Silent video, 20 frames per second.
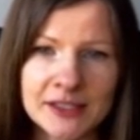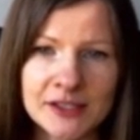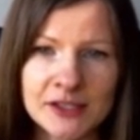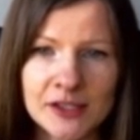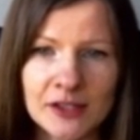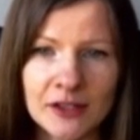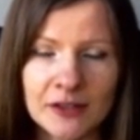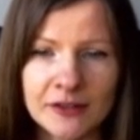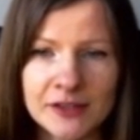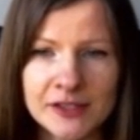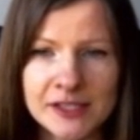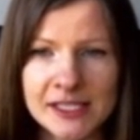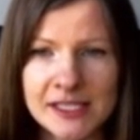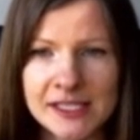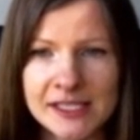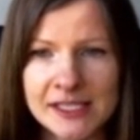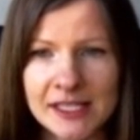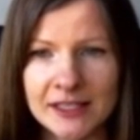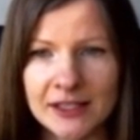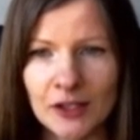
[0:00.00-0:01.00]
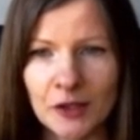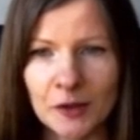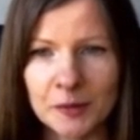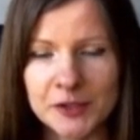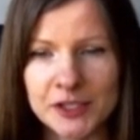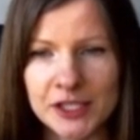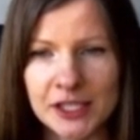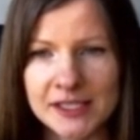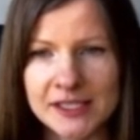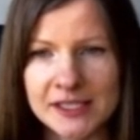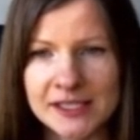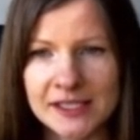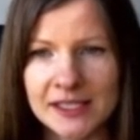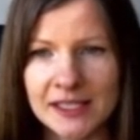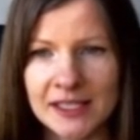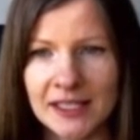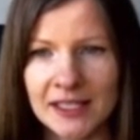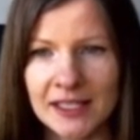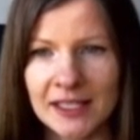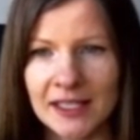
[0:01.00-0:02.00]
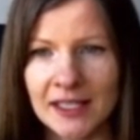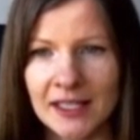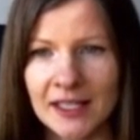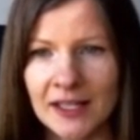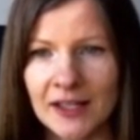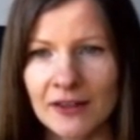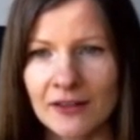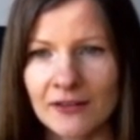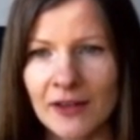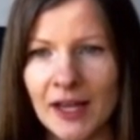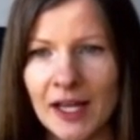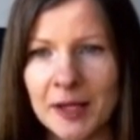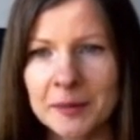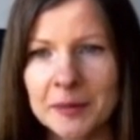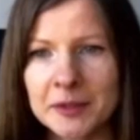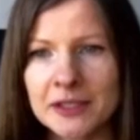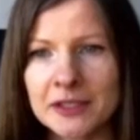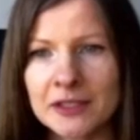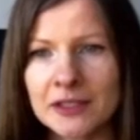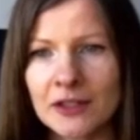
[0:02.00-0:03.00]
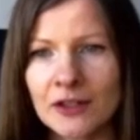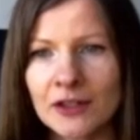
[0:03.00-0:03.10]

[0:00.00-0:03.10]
surfaces and objects. Viable